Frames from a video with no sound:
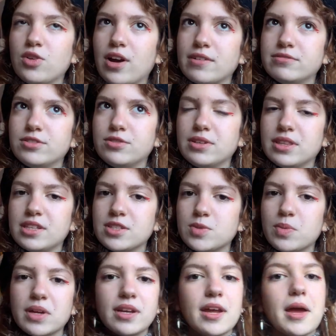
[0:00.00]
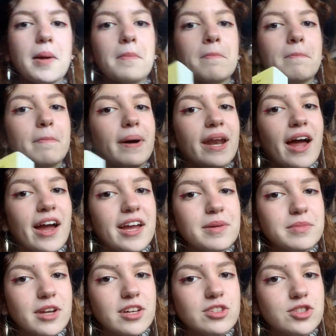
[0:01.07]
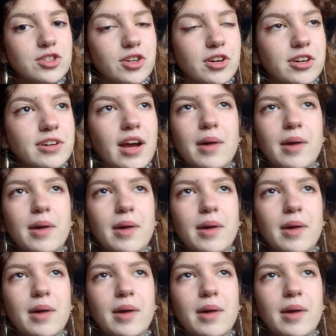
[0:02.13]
have to read this one, but I am not sure.